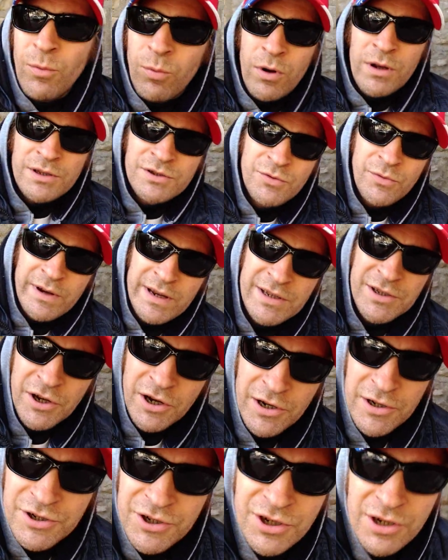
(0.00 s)
Wood's
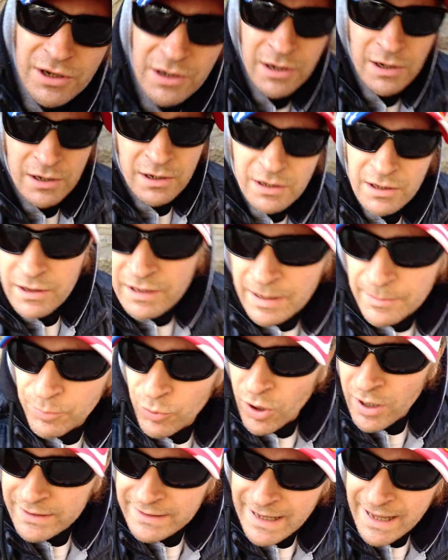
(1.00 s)
research that
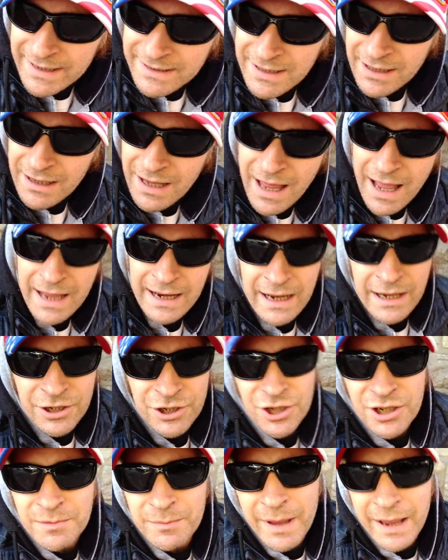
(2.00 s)
brought that to light, as
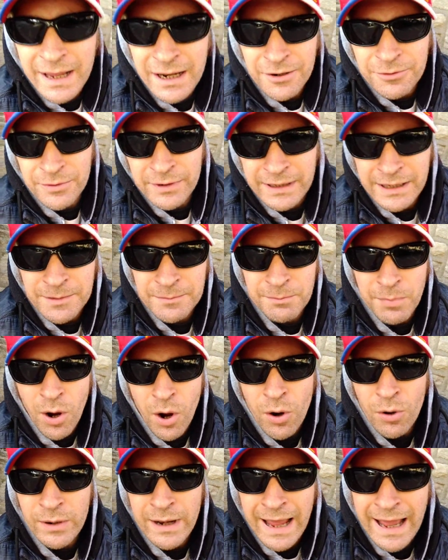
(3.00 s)
she made a really
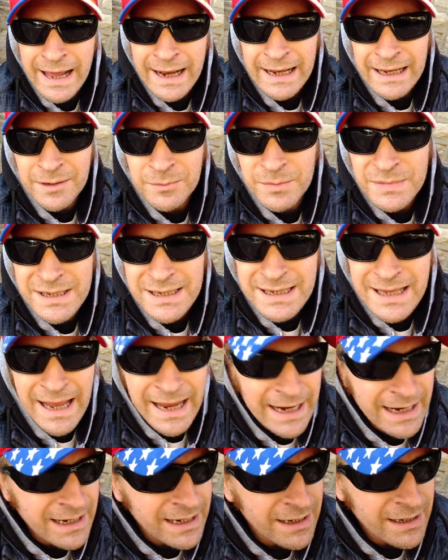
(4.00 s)
boneheaded mistake
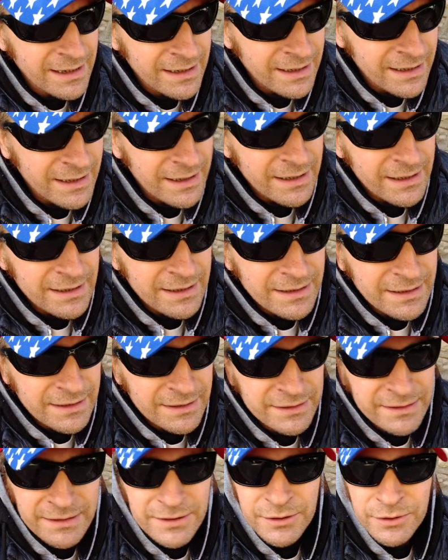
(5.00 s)

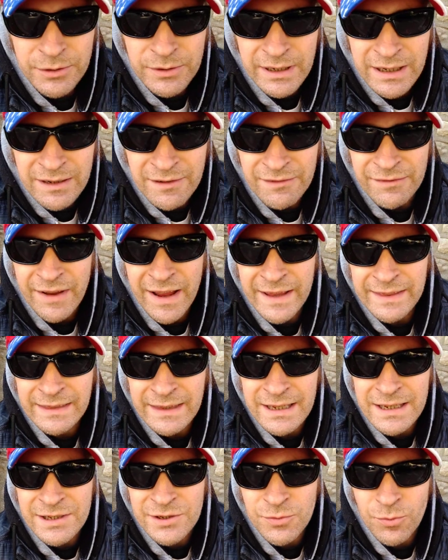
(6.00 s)
to invent
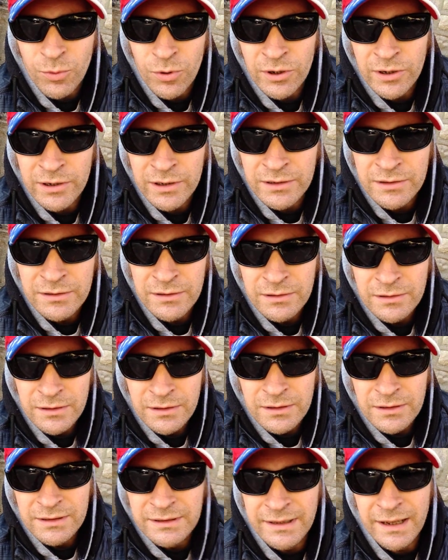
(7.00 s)
this word,
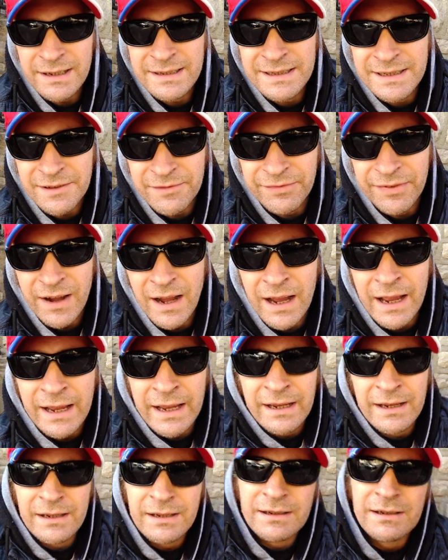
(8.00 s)
dustify.
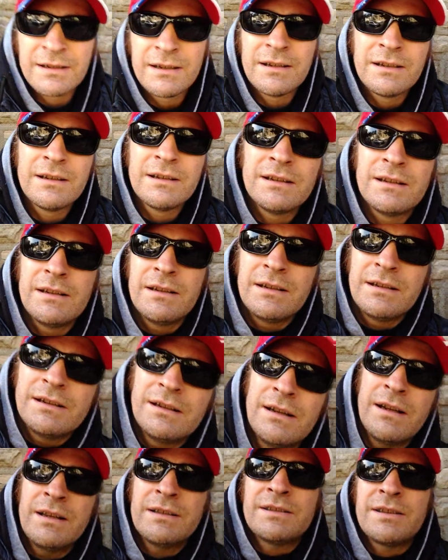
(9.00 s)

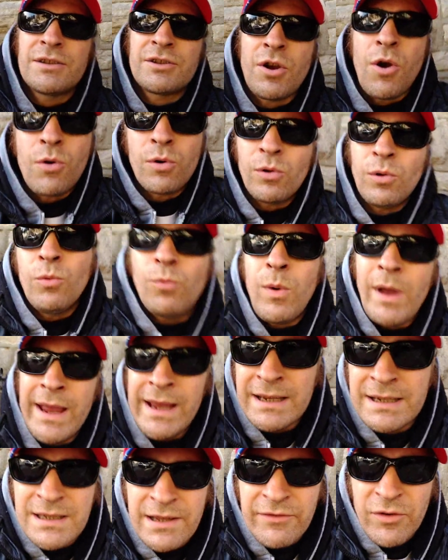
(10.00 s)
It's a total
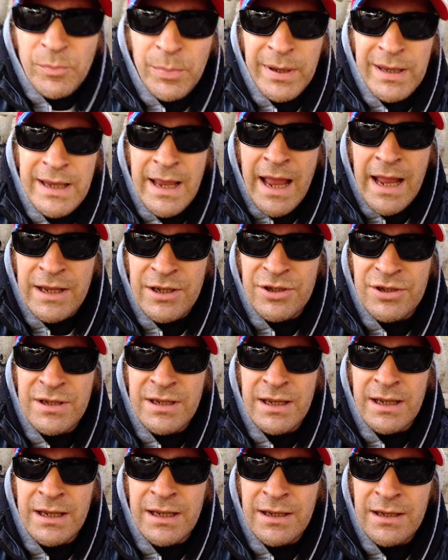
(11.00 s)
waste of a
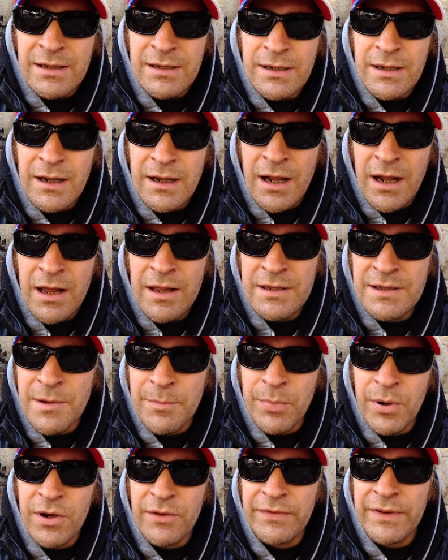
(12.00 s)
PhD. It's a
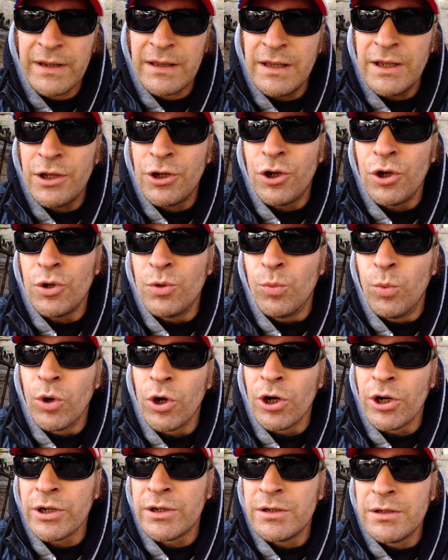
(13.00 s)
perfectly good
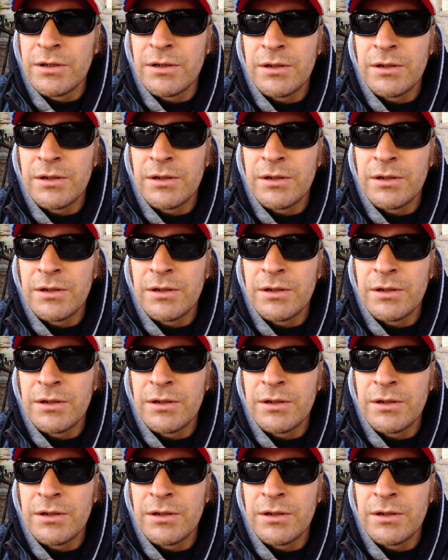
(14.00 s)
word.